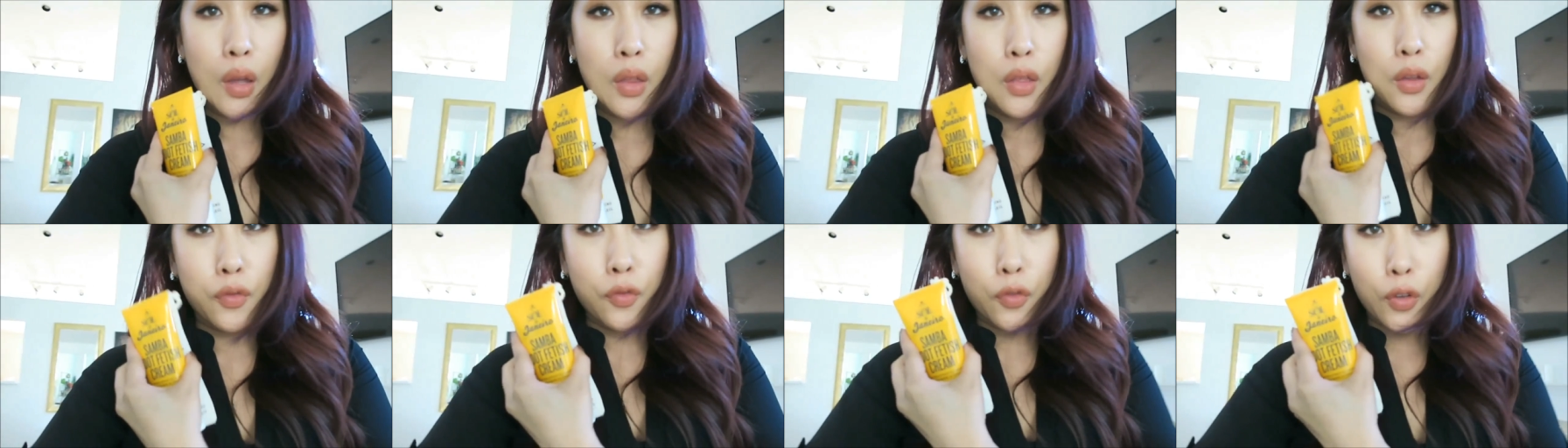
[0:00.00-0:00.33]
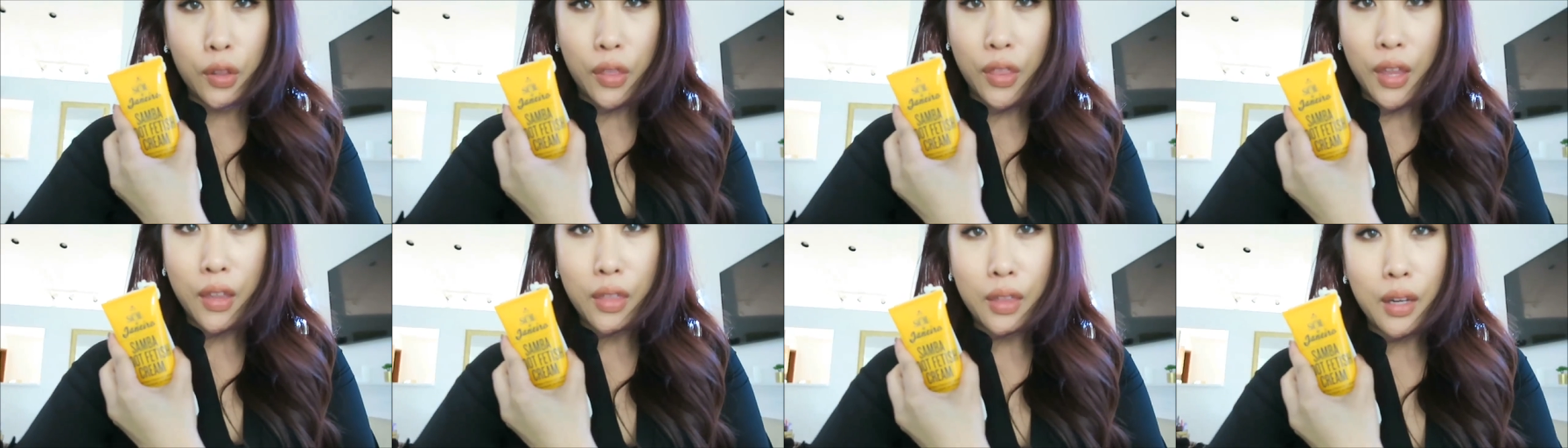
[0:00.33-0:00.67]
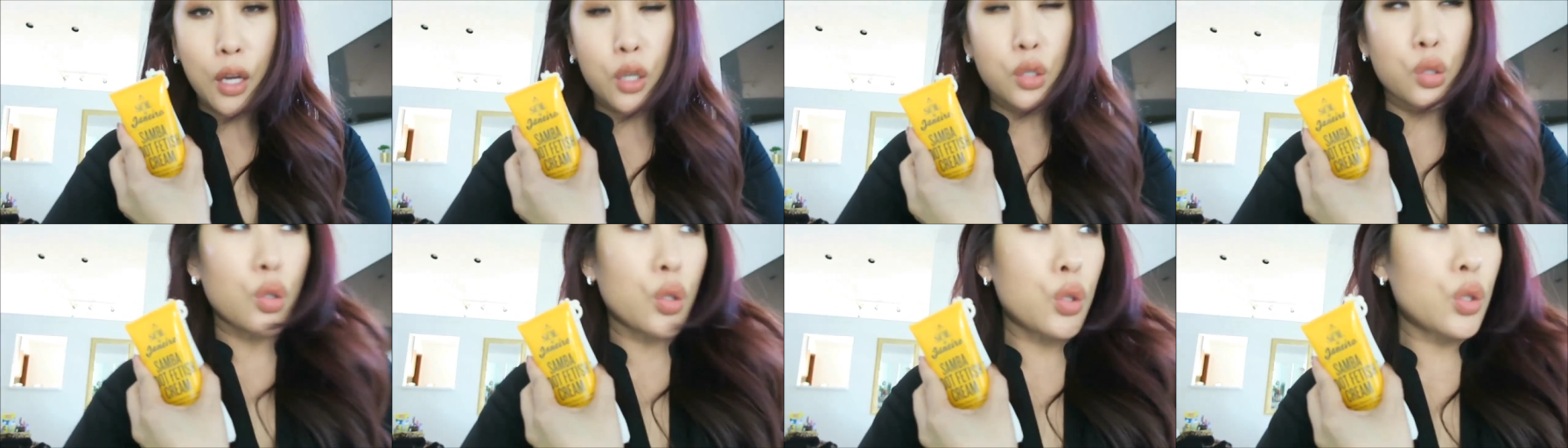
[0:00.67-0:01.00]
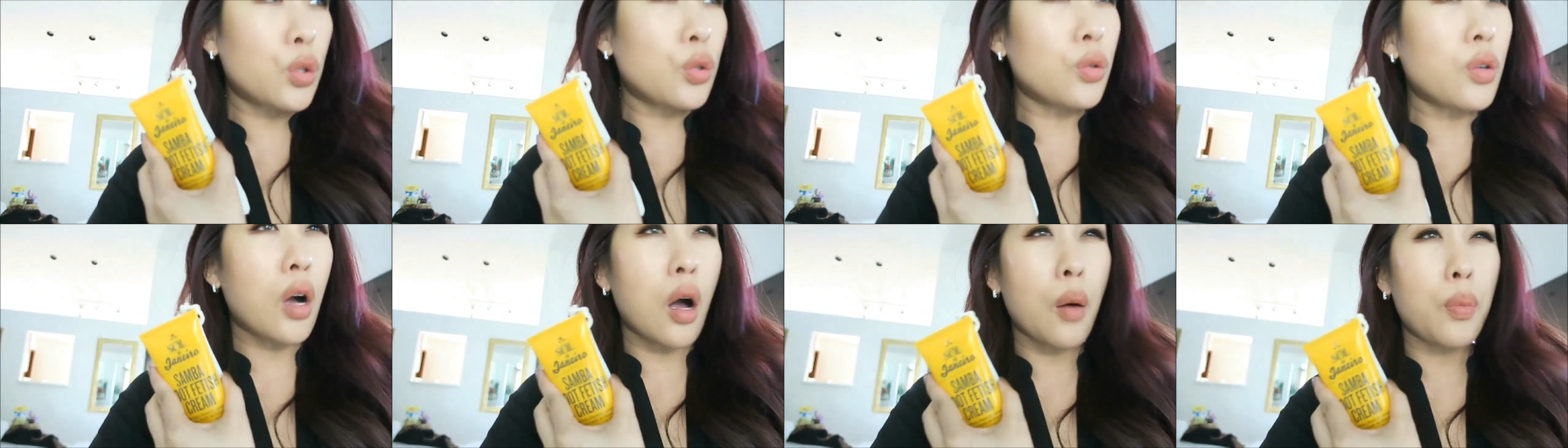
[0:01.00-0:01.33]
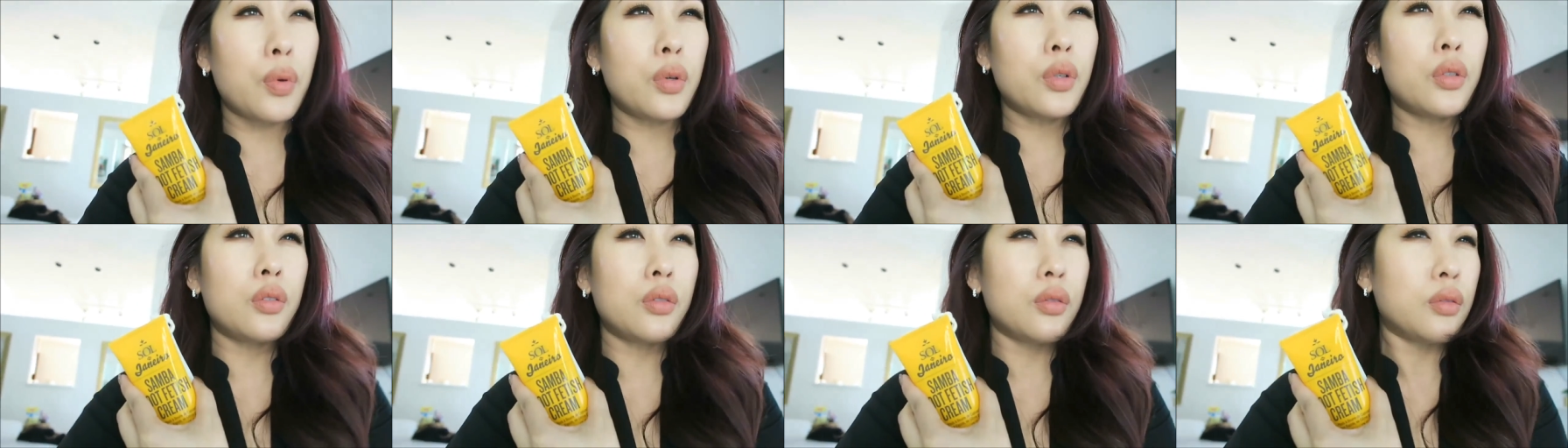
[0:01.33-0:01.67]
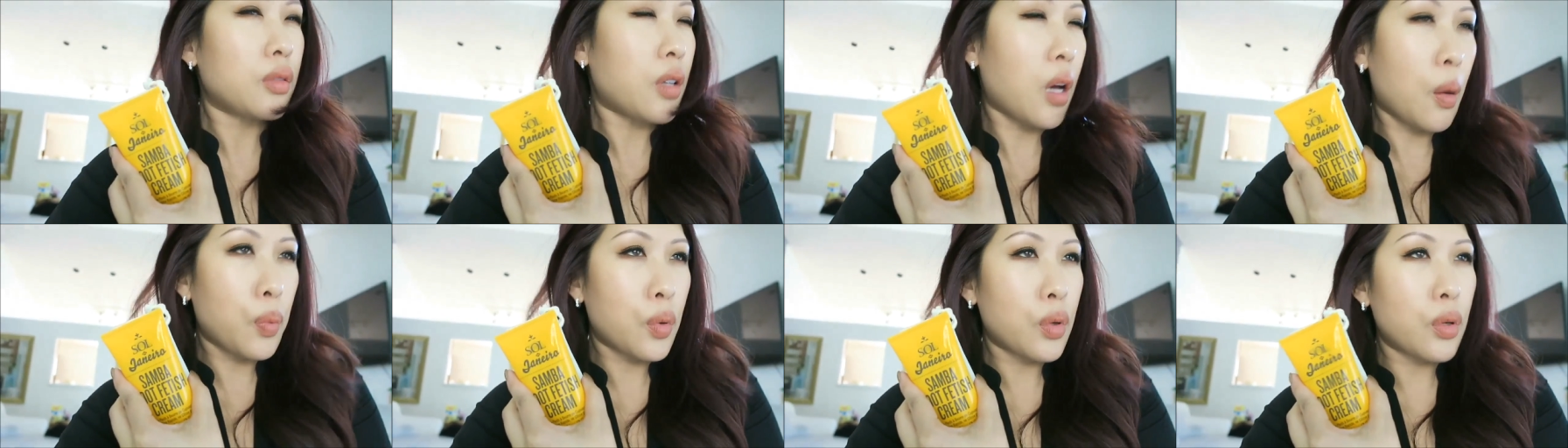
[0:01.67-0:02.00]
the foot thing that I showed you a couple
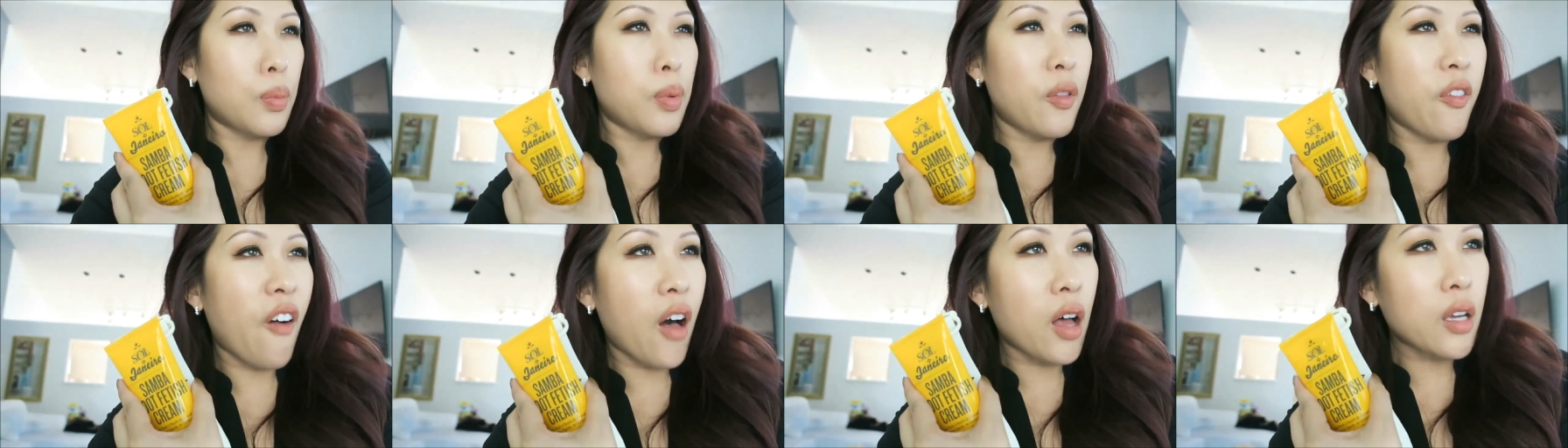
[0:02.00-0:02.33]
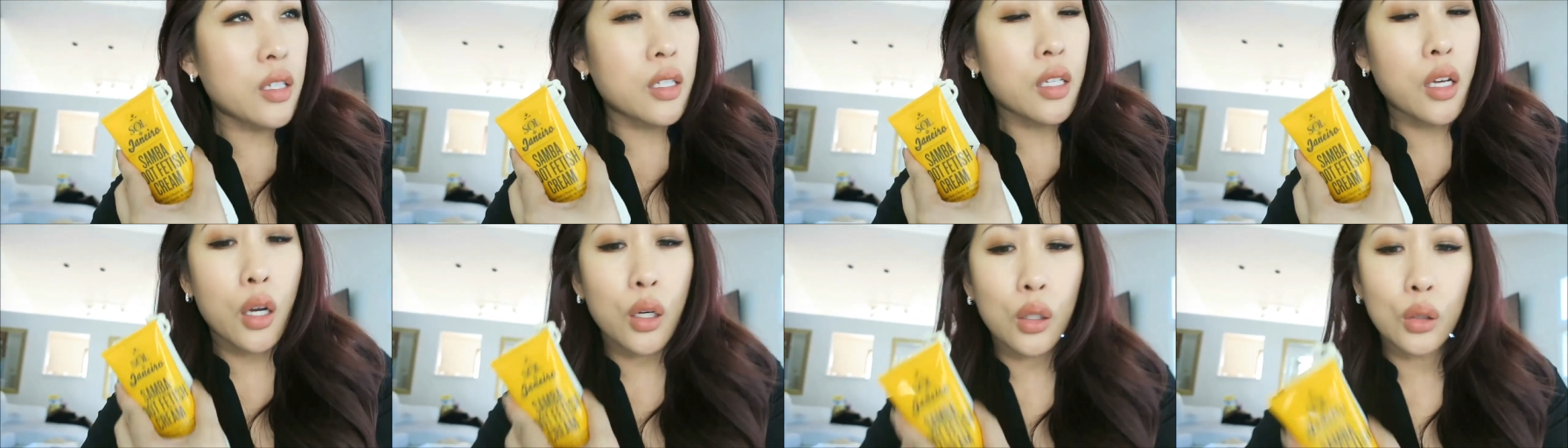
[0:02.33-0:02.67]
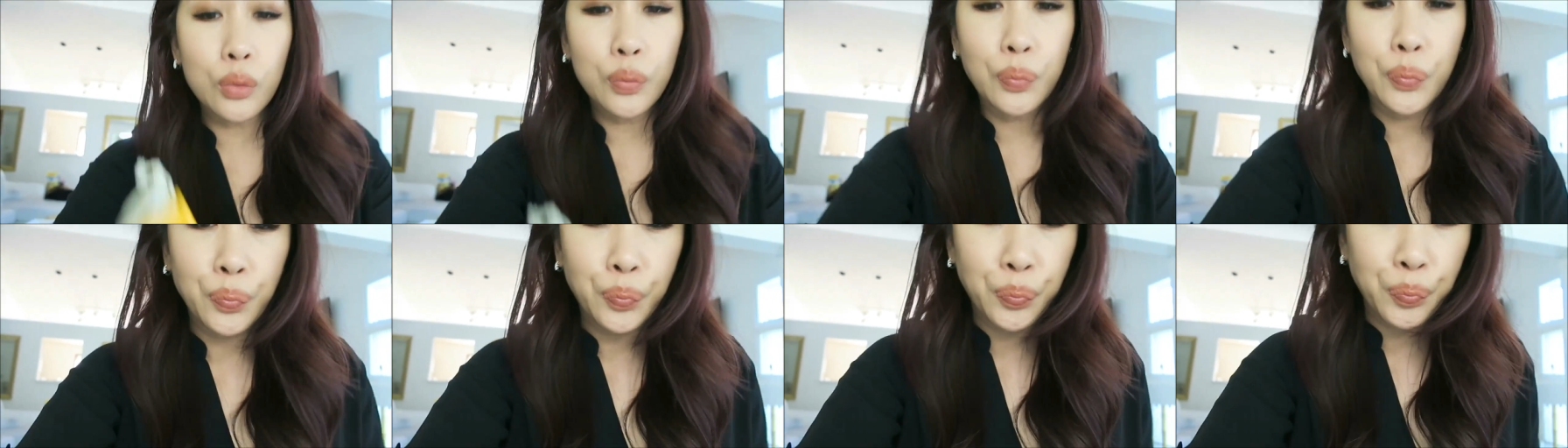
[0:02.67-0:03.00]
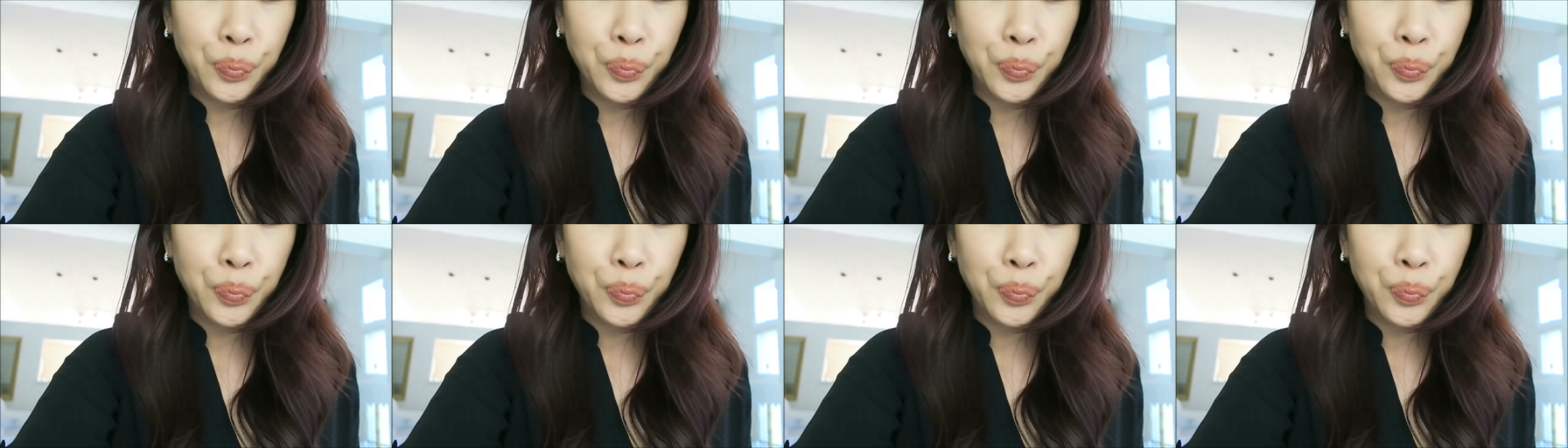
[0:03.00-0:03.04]
couple of vlogs ago.